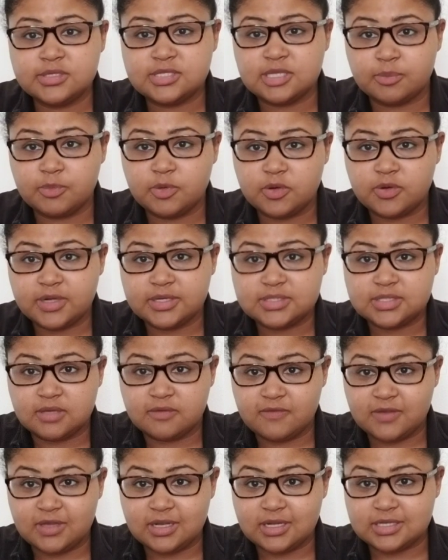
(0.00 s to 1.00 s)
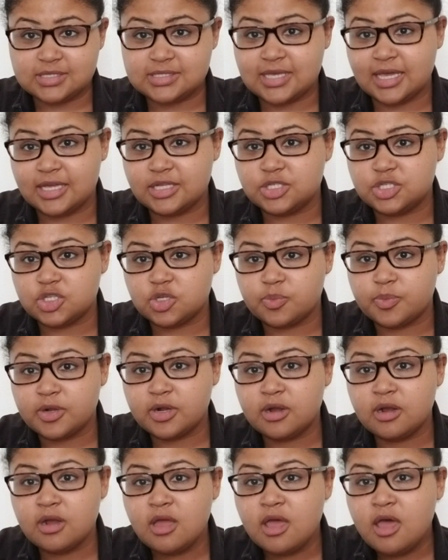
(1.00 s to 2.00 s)
Sun, Moon, Rising, Venus, and
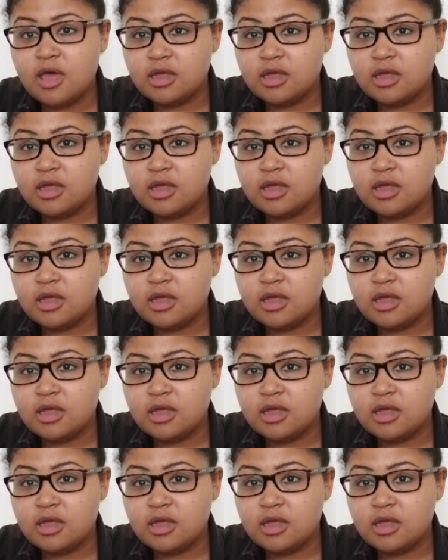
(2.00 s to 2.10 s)
Jupiter.